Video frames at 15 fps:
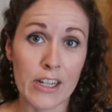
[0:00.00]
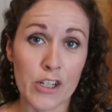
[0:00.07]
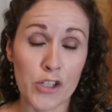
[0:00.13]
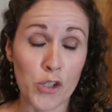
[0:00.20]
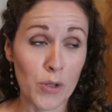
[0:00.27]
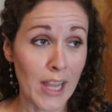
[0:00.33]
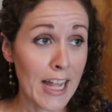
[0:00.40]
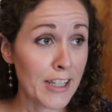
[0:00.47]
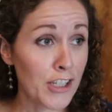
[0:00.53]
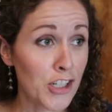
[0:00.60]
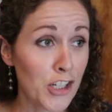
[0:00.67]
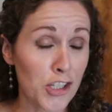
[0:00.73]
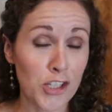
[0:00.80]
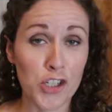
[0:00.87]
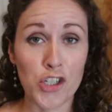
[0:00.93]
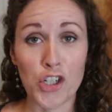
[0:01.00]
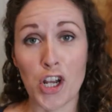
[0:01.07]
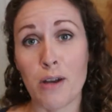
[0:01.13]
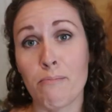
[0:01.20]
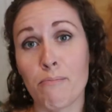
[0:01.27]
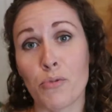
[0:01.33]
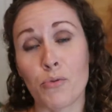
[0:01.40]
So let's just
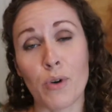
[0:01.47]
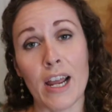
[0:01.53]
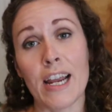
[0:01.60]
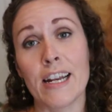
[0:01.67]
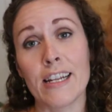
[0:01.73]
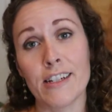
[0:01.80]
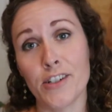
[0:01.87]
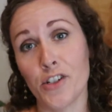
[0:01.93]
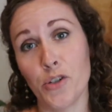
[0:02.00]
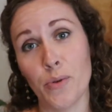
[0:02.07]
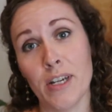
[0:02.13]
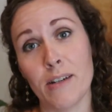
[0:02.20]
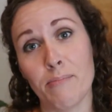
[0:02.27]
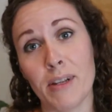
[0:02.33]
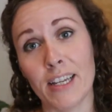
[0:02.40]
jump right into it,